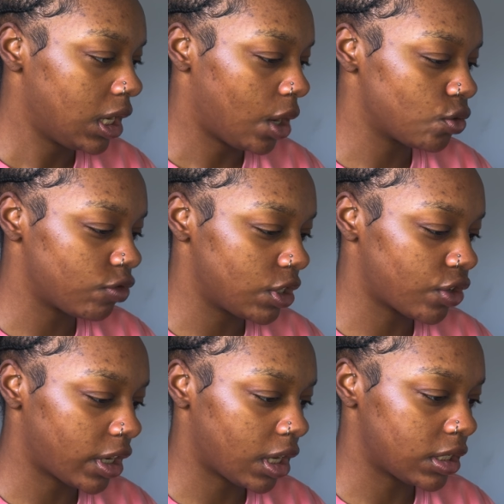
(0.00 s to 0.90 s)
I was really
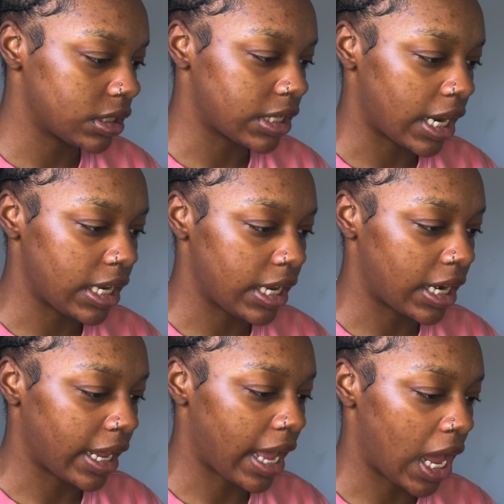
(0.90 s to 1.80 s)
trying to understand here
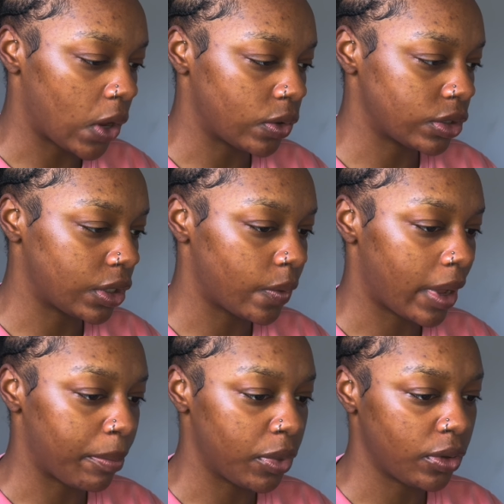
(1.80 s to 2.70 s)
like how I was going to
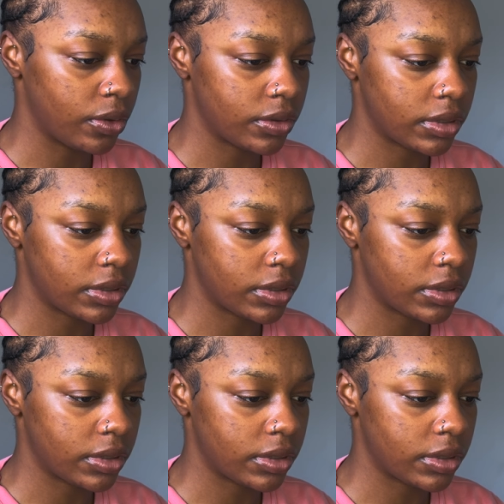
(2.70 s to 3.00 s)
wear boots.